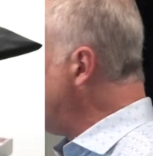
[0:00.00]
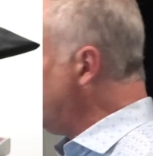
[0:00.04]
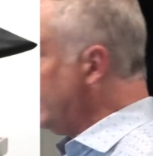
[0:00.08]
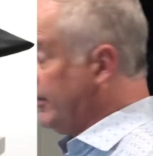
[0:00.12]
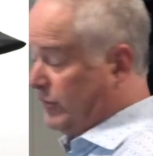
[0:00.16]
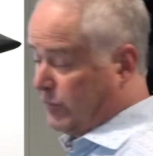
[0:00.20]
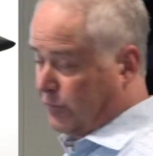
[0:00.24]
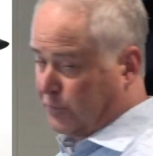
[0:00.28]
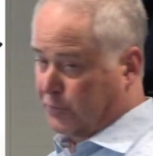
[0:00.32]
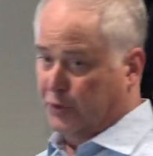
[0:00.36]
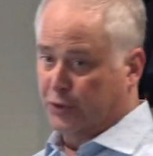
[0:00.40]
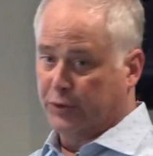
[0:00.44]

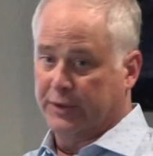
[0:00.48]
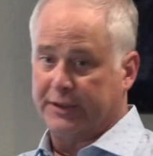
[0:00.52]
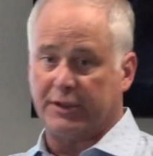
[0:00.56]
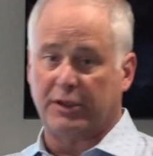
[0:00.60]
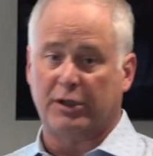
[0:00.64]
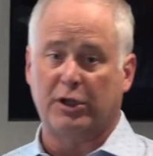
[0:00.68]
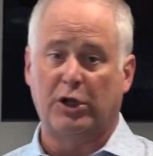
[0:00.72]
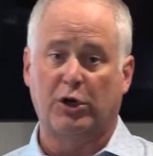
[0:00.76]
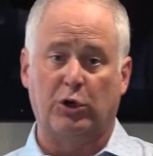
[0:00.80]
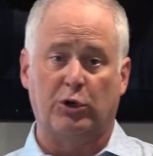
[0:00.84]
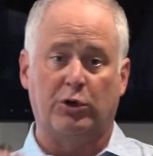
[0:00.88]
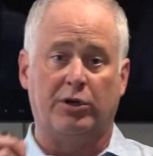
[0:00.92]
student
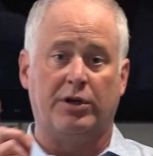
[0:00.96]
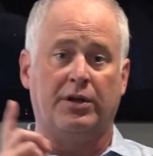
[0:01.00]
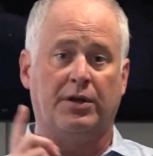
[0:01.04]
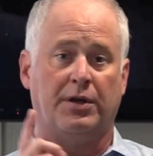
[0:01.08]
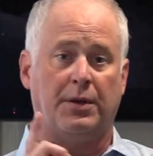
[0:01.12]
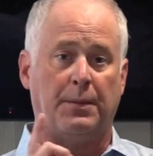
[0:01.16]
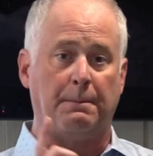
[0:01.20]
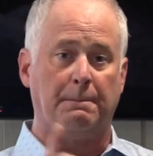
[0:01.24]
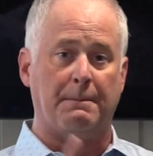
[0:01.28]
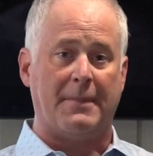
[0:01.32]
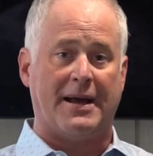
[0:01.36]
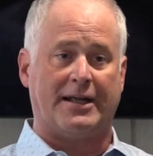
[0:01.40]
loan
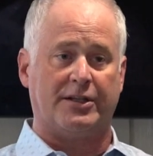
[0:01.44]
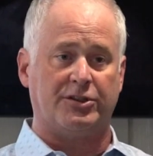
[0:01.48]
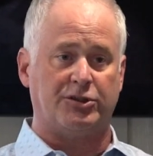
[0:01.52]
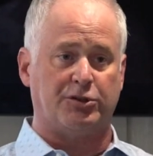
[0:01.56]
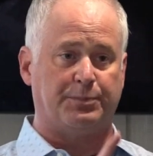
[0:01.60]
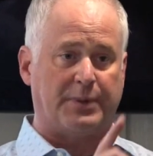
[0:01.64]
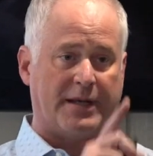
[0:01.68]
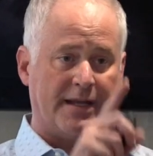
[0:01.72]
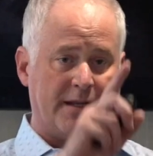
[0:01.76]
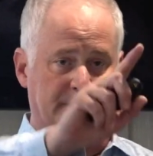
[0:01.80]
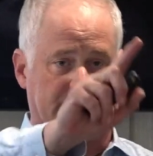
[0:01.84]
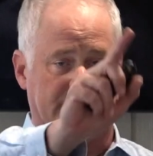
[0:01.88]
match
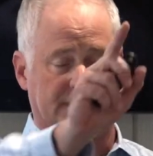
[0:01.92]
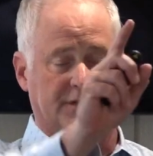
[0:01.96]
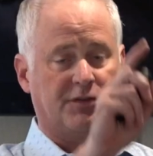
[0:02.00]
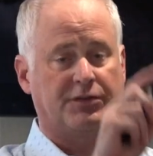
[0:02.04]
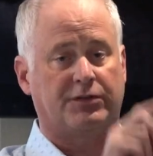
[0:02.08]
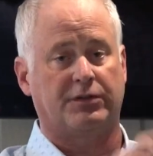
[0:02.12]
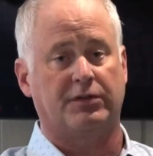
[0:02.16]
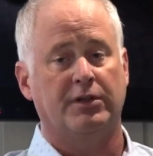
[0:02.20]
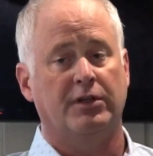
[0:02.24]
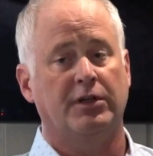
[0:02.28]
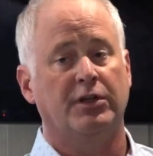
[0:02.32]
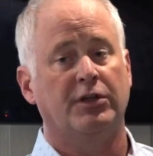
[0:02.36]

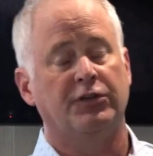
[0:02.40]
payments.